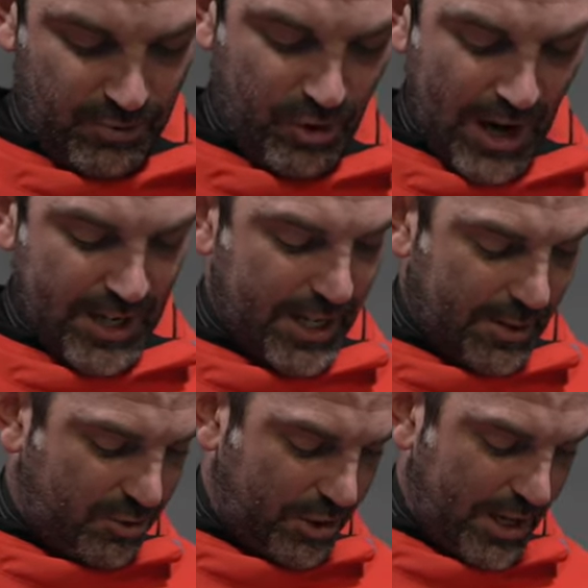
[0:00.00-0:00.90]
dry
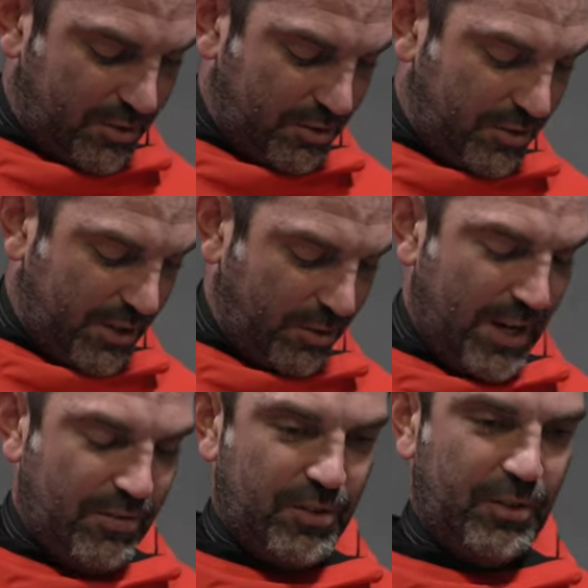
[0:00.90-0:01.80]
top dry suits, they don't
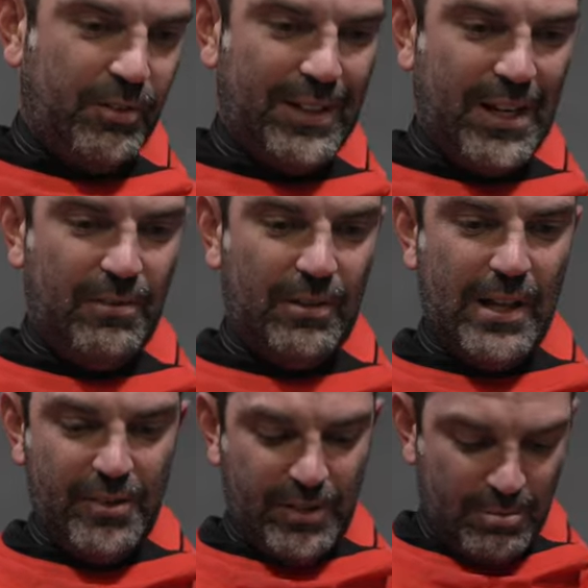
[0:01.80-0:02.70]
have this kind of
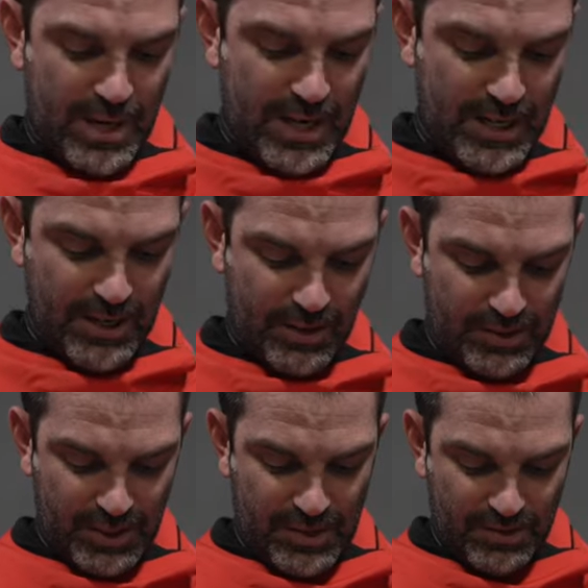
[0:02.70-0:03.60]
elastic band here
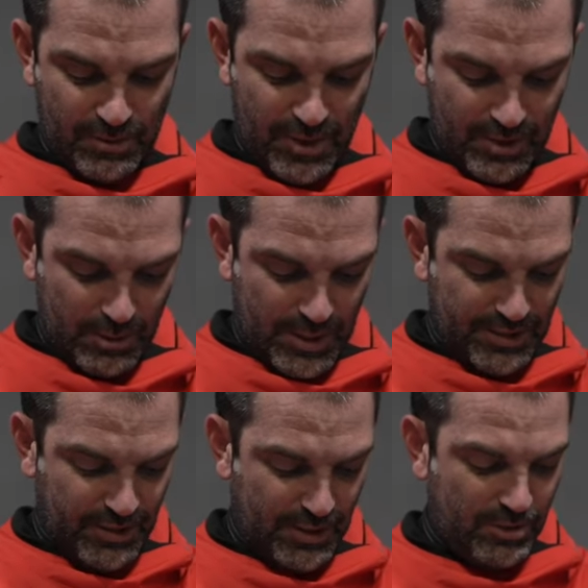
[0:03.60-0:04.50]
that tightens around your
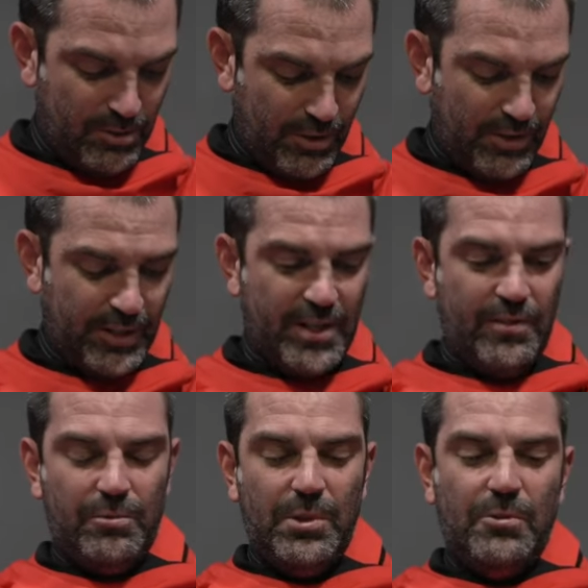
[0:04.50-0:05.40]
waist. I do really like
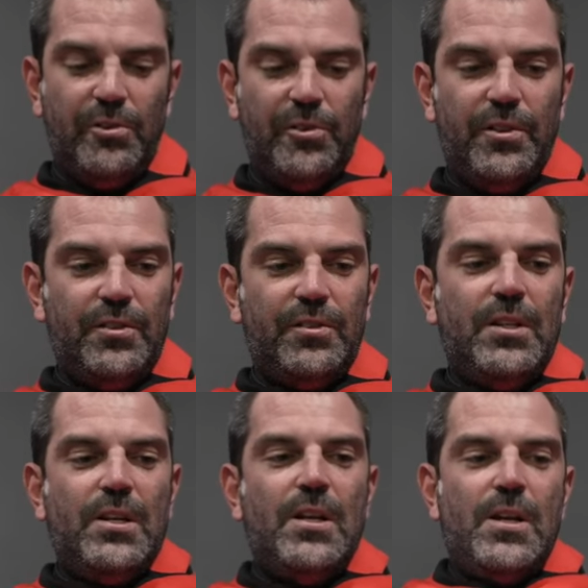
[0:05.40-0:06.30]
that from level six.
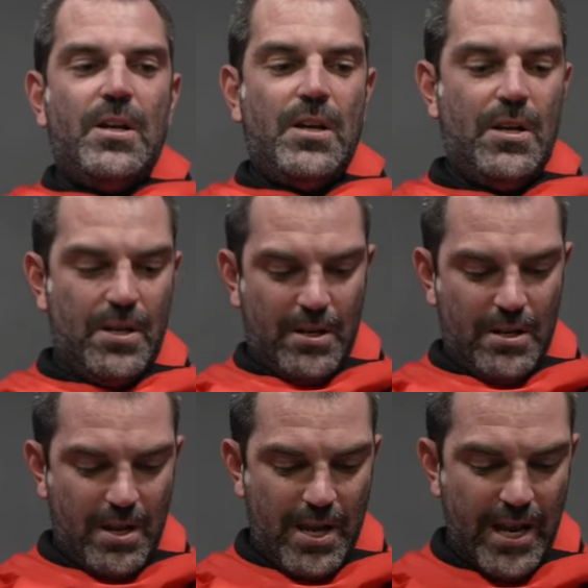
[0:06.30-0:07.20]

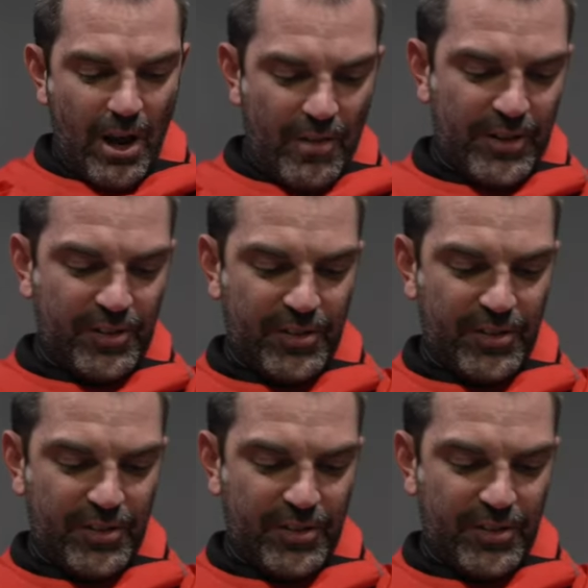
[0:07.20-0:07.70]
And all this